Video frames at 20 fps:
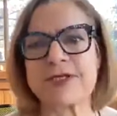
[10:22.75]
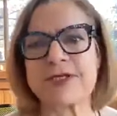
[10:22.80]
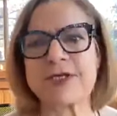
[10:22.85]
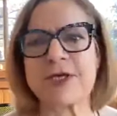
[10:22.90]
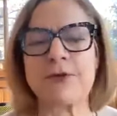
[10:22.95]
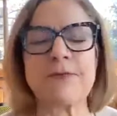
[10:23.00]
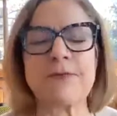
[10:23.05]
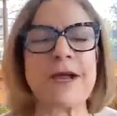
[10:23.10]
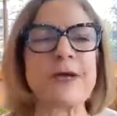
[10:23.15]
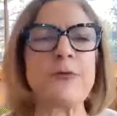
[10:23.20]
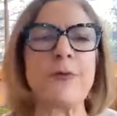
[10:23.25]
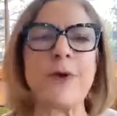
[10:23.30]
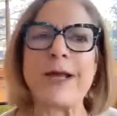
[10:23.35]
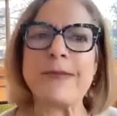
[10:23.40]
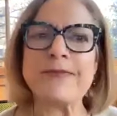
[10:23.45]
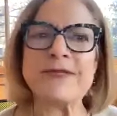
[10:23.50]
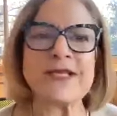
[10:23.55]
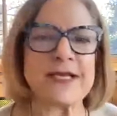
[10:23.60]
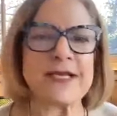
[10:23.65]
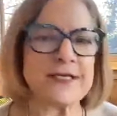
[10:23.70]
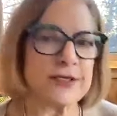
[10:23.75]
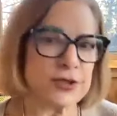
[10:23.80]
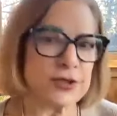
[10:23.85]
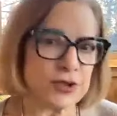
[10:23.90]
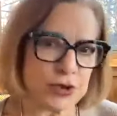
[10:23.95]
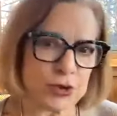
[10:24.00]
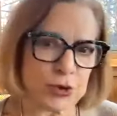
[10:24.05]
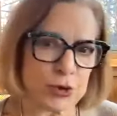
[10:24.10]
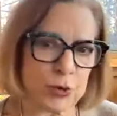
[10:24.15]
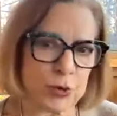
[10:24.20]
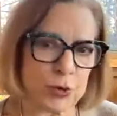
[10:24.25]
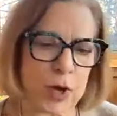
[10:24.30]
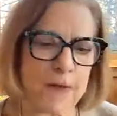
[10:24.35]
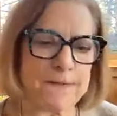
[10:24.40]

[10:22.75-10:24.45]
So my website is True